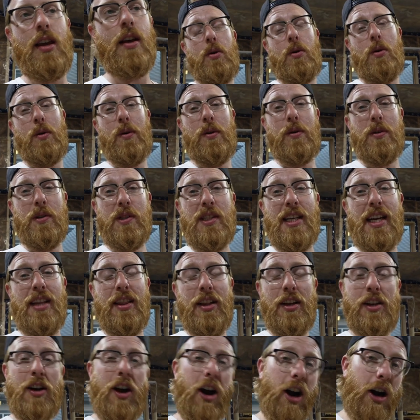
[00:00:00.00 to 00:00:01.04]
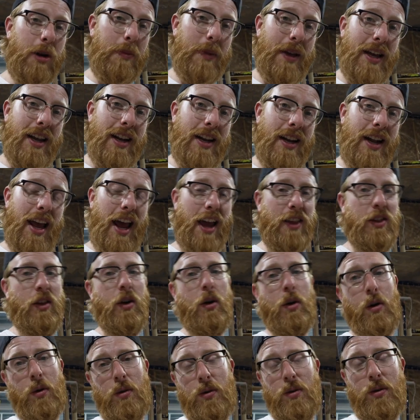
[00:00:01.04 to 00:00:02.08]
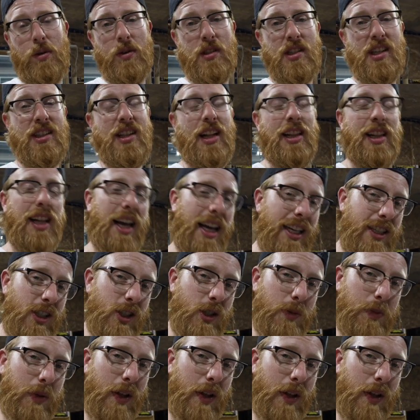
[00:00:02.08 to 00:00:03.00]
the holes in the carbon and the holes in the license